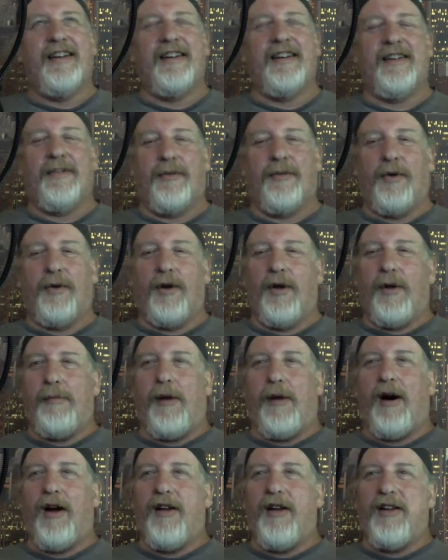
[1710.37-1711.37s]
roll a
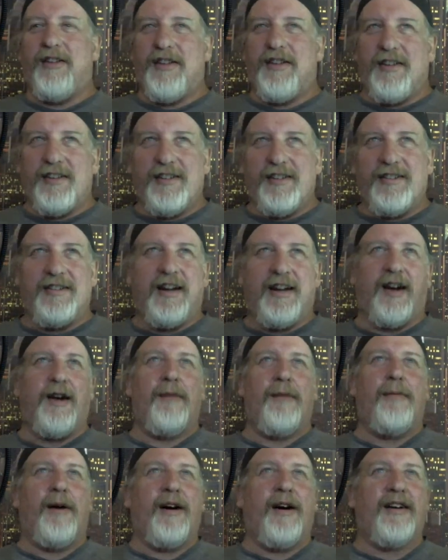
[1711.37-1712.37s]
ball into the
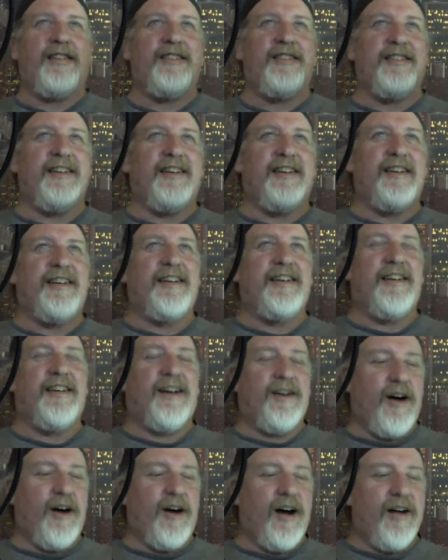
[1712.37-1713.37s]
Starbucks and then the
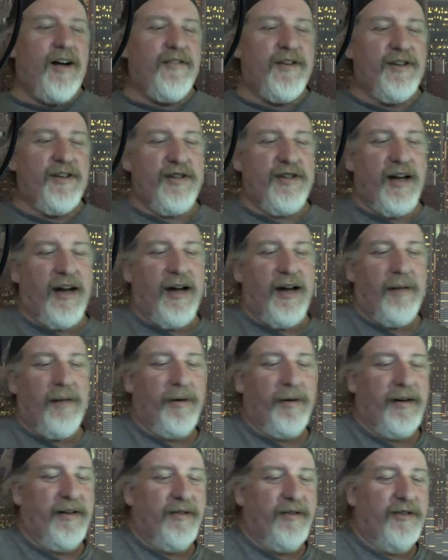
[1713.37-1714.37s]
coffee shop.
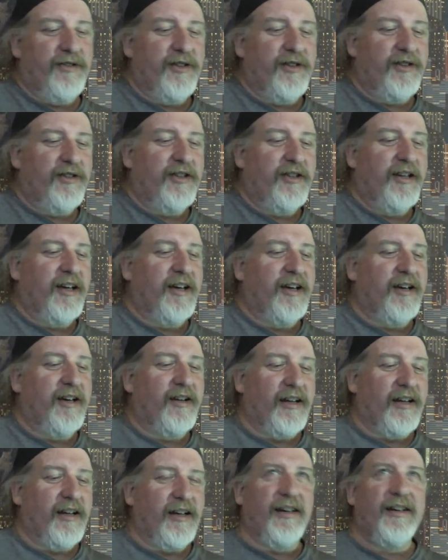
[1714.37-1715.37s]
And he was just
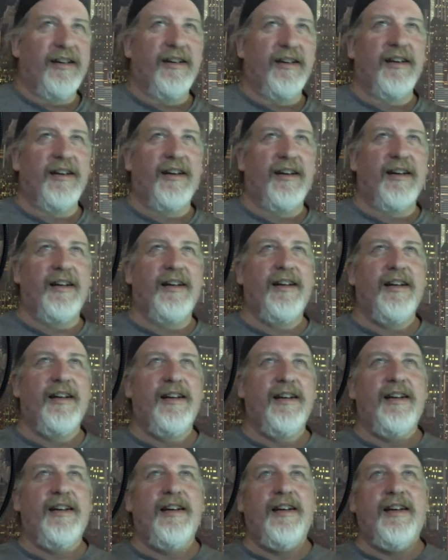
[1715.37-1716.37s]
giggling,
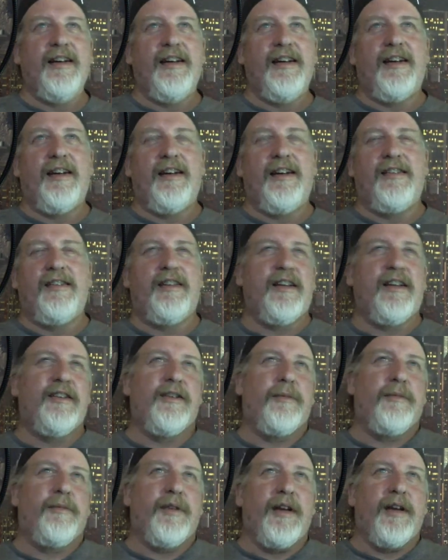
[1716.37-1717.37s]
and he said
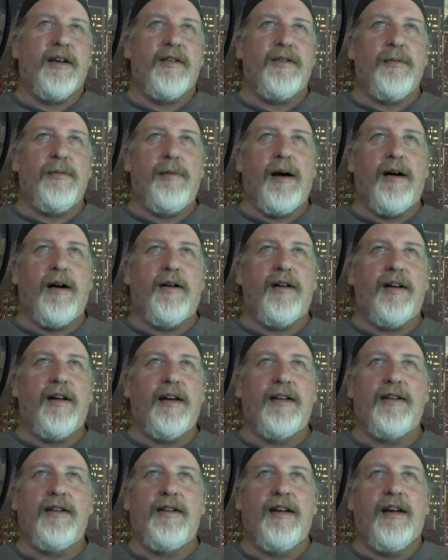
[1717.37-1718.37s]
some things about
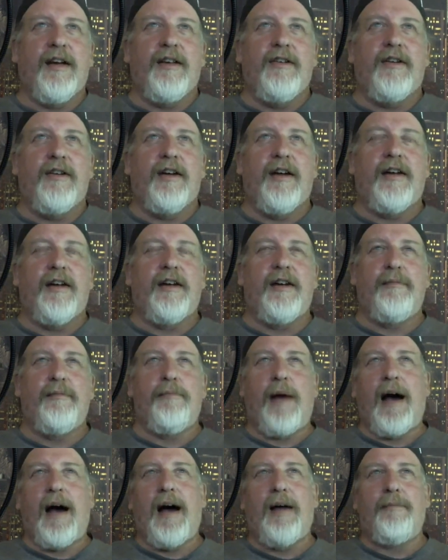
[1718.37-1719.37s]
like, yeah, and then
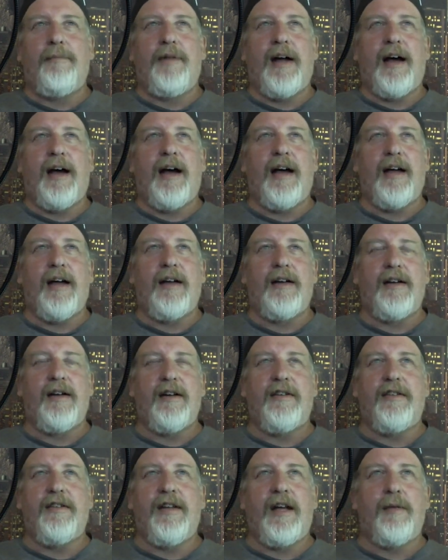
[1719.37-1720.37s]
Bob died, and
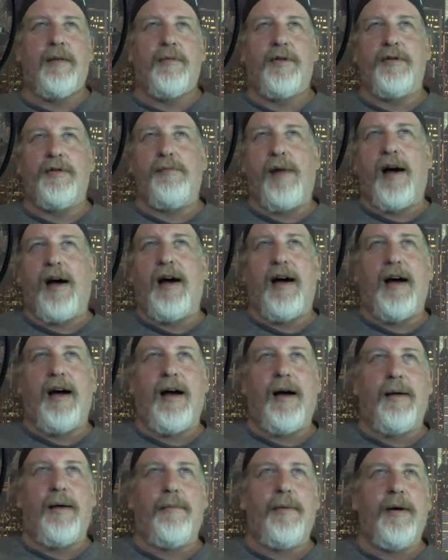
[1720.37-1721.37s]
his name was
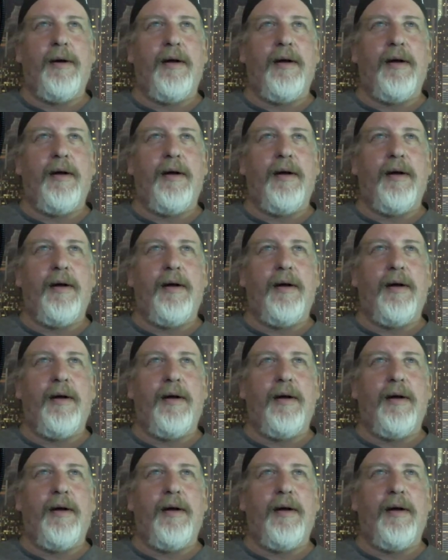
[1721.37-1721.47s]
Bob.